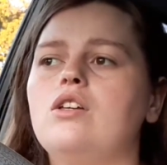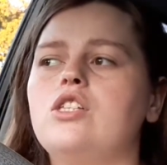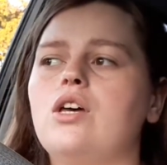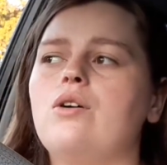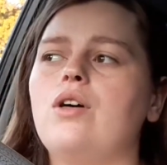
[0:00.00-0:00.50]

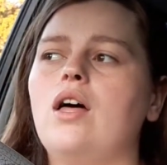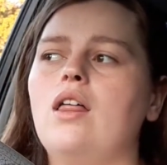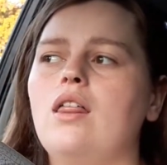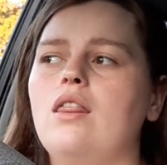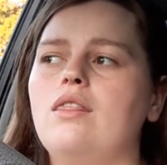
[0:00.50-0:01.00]
So
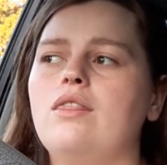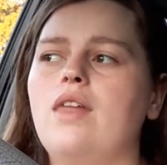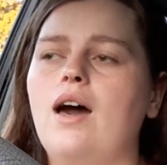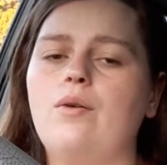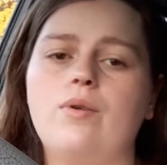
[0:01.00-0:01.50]

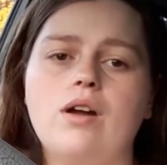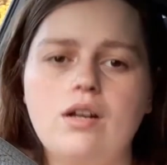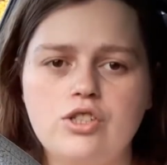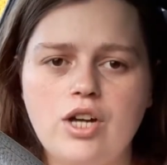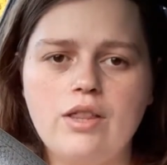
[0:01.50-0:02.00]
that we're
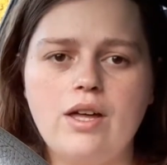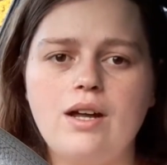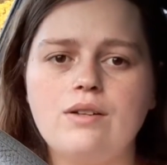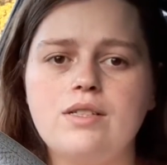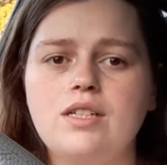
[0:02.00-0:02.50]
going to try that
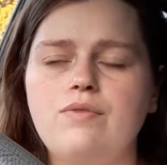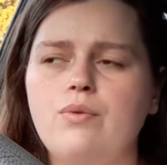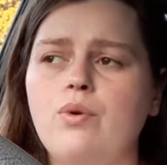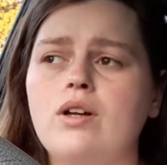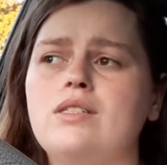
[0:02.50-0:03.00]
out and see if
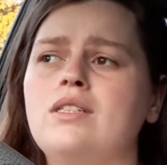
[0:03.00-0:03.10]
it works.